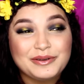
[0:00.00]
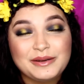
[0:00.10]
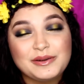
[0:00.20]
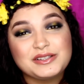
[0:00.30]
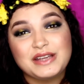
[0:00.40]

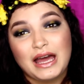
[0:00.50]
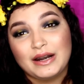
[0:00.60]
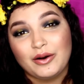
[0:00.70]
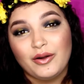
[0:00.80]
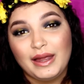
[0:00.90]
pretty much
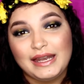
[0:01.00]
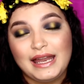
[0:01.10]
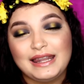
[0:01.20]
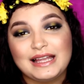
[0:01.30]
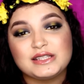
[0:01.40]
at all
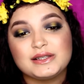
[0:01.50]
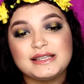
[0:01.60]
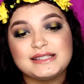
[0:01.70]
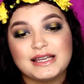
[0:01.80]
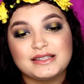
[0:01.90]
and, and that's
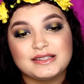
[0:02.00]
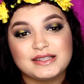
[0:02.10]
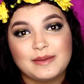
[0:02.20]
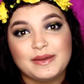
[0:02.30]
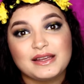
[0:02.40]
really sad to
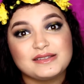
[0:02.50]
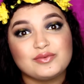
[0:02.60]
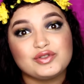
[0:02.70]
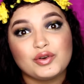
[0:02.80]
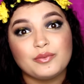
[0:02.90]
say because
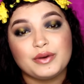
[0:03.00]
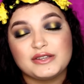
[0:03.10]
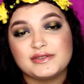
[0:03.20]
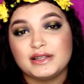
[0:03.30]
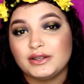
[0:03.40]
it was so
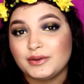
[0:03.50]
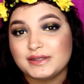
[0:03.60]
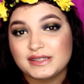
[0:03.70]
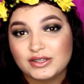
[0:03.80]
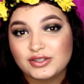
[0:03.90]
impressively
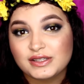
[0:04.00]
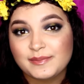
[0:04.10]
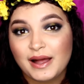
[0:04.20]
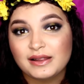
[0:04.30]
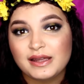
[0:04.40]
Lilo &
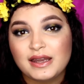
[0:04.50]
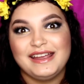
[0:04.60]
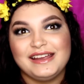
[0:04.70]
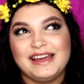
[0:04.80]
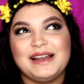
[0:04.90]
Stitch's palette
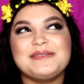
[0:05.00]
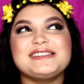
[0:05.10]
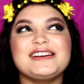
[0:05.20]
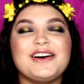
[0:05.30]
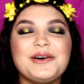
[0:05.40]
and I
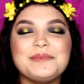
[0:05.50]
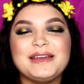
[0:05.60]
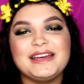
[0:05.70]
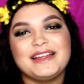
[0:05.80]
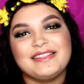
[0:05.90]
was like oh
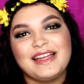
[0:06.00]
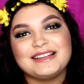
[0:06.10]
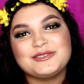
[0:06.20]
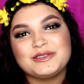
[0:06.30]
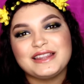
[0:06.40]
man
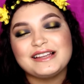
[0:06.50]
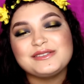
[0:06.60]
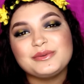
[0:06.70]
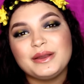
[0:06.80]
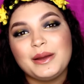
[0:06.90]
that's
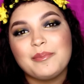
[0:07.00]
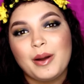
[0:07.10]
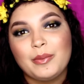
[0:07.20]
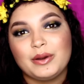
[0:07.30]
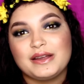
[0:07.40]
that's really a
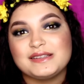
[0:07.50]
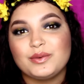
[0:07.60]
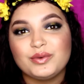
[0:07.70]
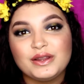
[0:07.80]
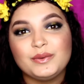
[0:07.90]
bummer because
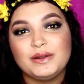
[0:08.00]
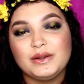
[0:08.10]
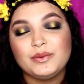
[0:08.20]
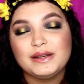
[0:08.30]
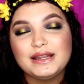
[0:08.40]
I really
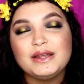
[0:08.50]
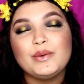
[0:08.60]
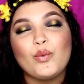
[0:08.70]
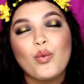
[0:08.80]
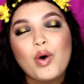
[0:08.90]
really
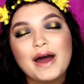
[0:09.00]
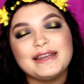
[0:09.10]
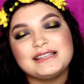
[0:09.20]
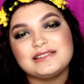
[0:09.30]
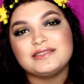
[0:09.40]
really
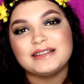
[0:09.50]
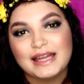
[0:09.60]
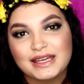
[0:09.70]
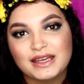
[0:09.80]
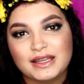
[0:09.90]
wanted to
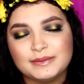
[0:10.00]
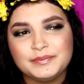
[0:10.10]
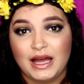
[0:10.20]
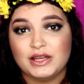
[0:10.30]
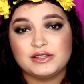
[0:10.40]
like it.
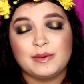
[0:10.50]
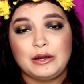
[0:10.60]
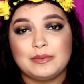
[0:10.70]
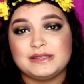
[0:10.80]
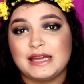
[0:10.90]
I used
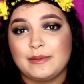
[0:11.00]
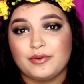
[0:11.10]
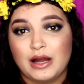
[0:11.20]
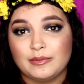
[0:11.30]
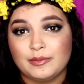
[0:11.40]
my Urban Decay
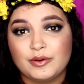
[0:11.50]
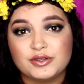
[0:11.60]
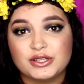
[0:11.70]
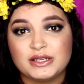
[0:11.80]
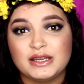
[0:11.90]
Primer
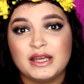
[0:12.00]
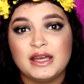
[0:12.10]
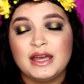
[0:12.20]
Potion